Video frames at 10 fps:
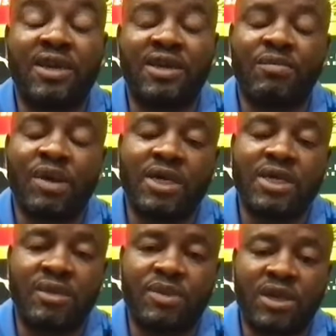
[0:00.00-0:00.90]
and he
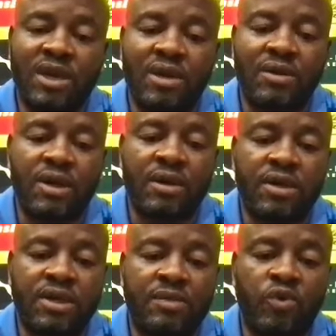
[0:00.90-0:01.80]
makes some
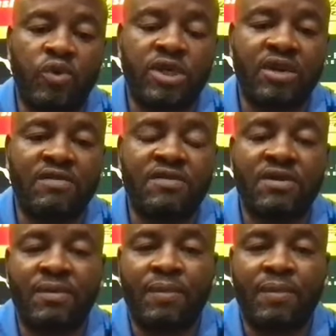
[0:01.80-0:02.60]
good saves.